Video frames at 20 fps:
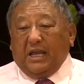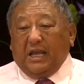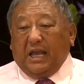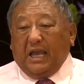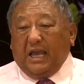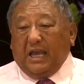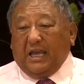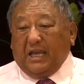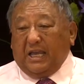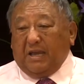
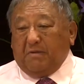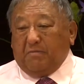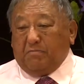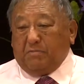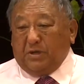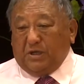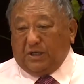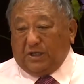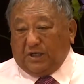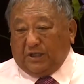Hanging
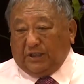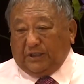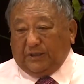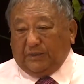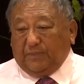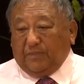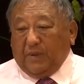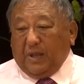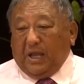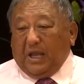Bird,
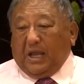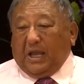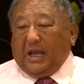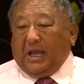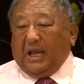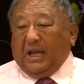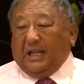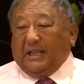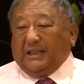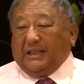
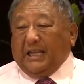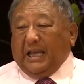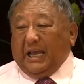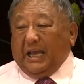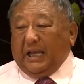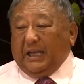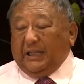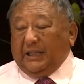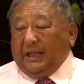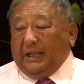and
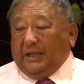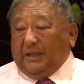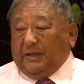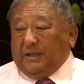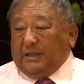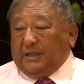then,